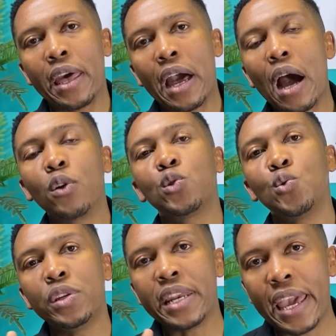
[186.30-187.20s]
how to
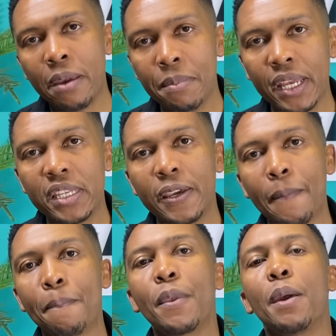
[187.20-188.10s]
name it,
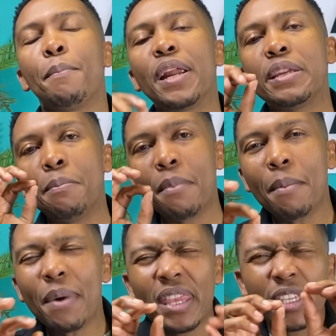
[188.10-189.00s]
but
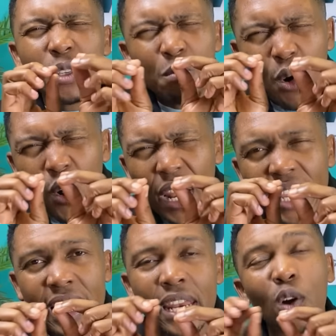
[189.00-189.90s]
remember the small
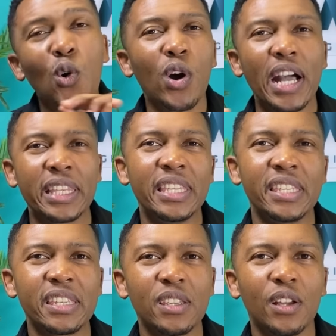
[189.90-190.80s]
nyana
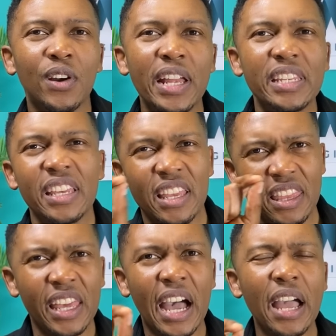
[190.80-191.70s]
hohakis, right?
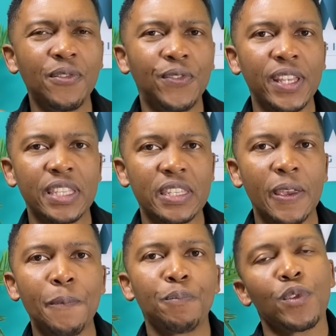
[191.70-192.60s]
The hyphens.
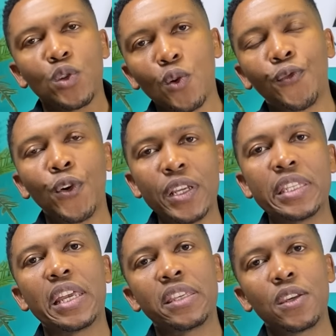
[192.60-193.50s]
So for
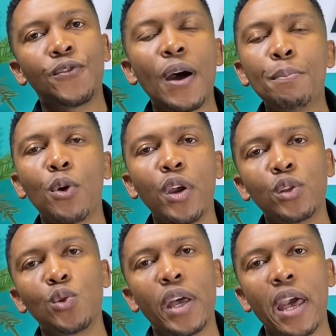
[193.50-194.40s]
instance, if I'm going
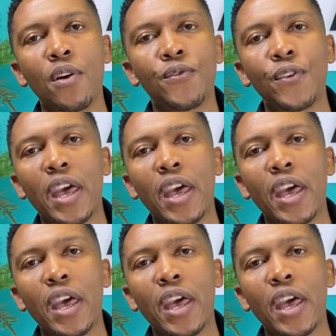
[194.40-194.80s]
to have